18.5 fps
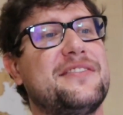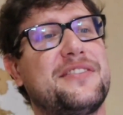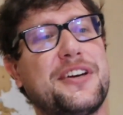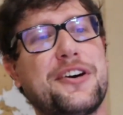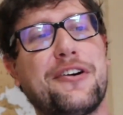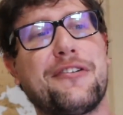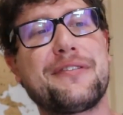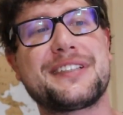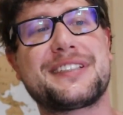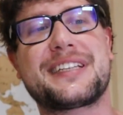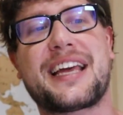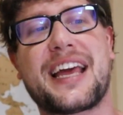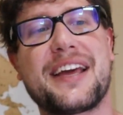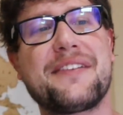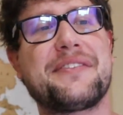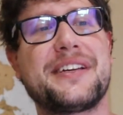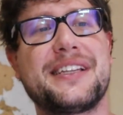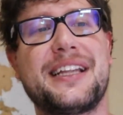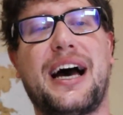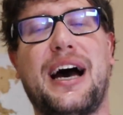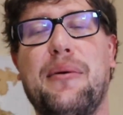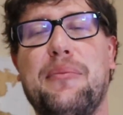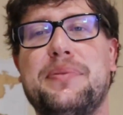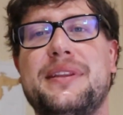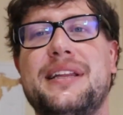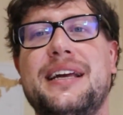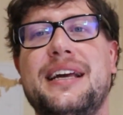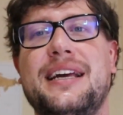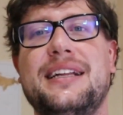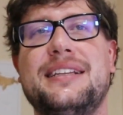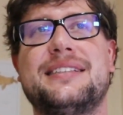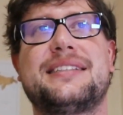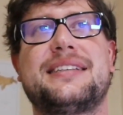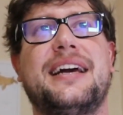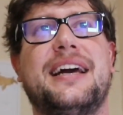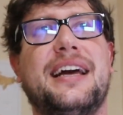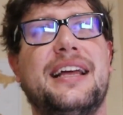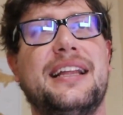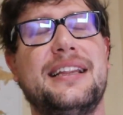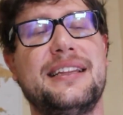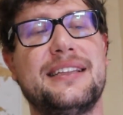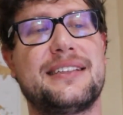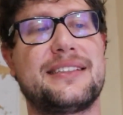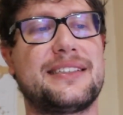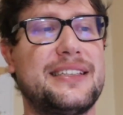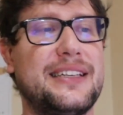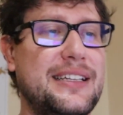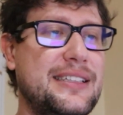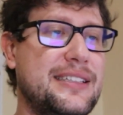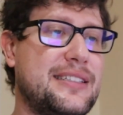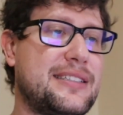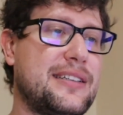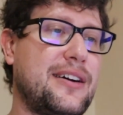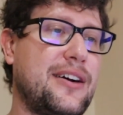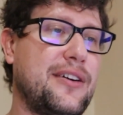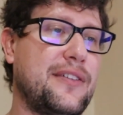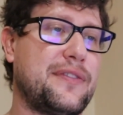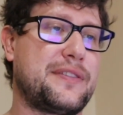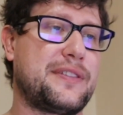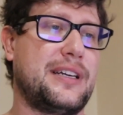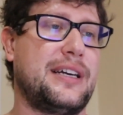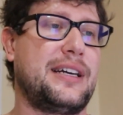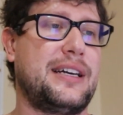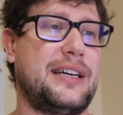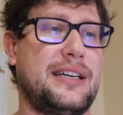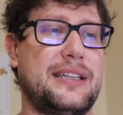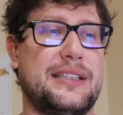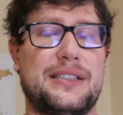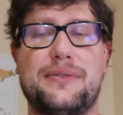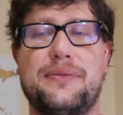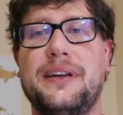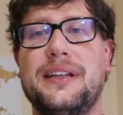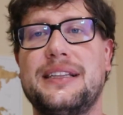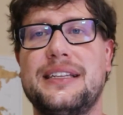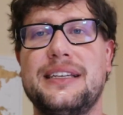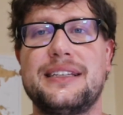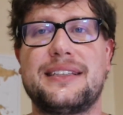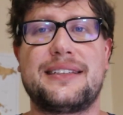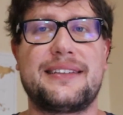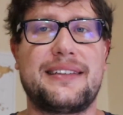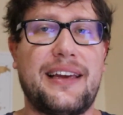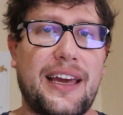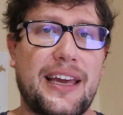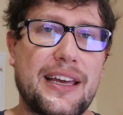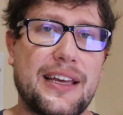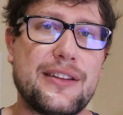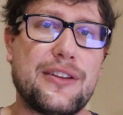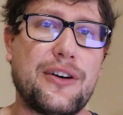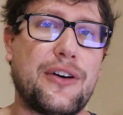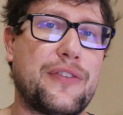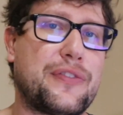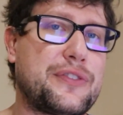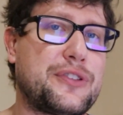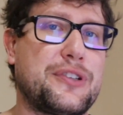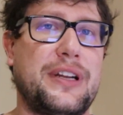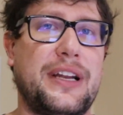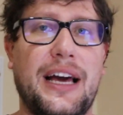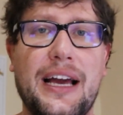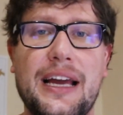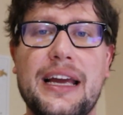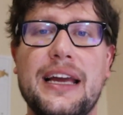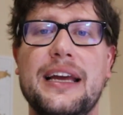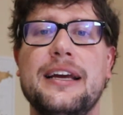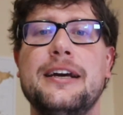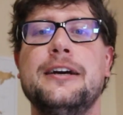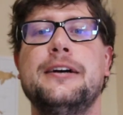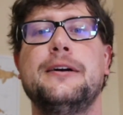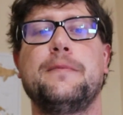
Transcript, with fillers: we always given updates, and since of the twenty-second of July,